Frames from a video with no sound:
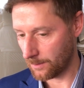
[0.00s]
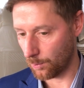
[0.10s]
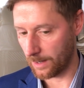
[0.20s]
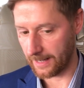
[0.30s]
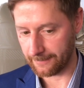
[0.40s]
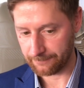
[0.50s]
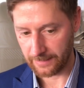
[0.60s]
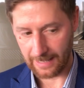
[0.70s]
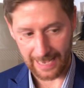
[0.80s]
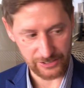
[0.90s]
where
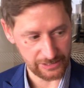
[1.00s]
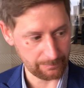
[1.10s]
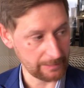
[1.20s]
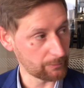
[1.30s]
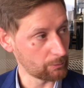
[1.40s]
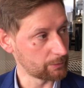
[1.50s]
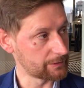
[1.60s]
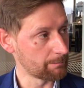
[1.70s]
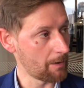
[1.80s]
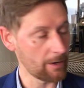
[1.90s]
actually people were
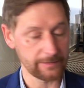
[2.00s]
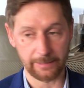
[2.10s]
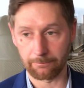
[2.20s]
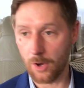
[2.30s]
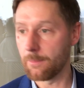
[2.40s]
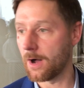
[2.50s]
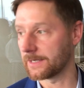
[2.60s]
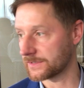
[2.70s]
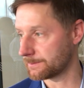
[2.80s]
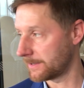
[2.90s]
demanding mobile
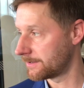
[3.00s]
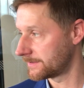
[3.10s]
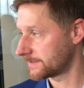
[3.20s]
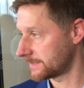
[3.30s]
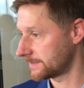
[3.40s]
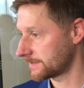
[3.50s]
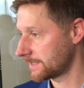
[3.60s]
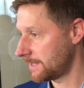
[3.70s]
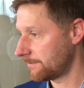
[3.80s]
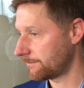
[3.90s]
experiences
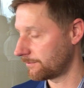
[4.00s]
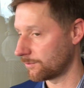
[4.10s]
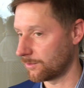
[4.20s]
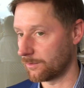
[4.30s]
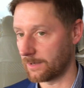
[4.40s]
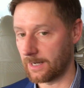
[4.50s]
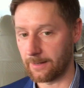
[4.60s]
for